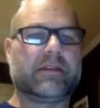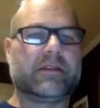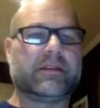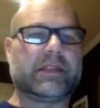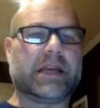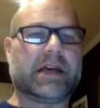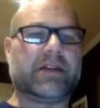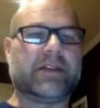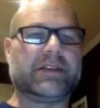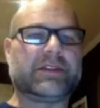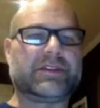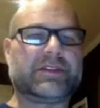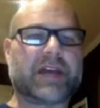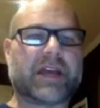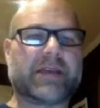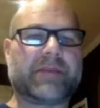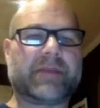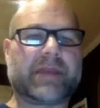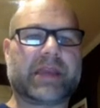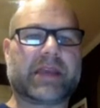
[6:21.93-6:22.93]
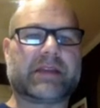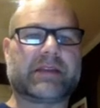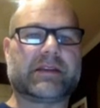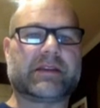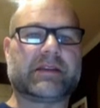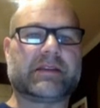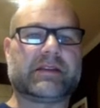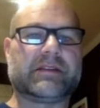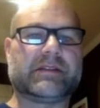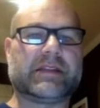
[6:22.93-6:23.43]
Now the giant
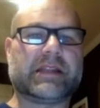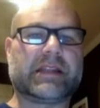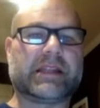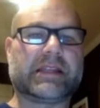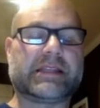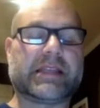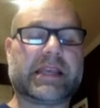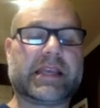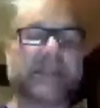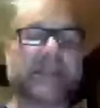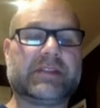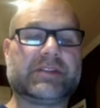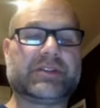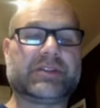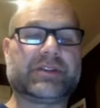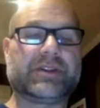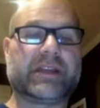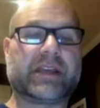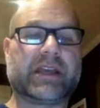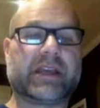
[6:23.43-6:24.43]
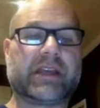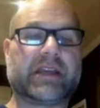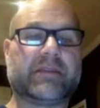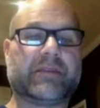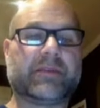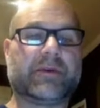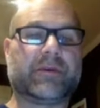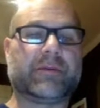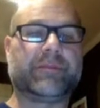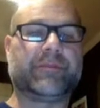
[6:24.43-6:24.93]
panda is an endangered
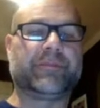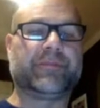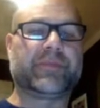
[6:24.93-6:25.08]
animal.